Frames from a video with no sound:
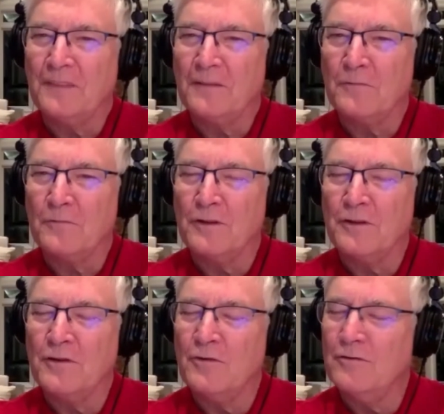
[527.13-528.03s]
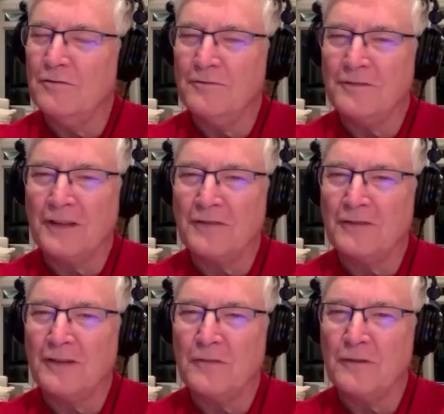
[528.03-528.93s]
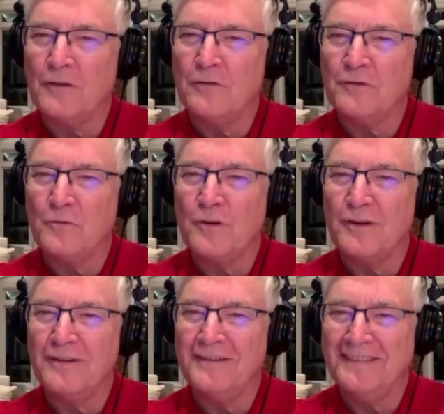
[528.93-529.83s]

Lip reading: Really cool. Sounds like we're going somewhere.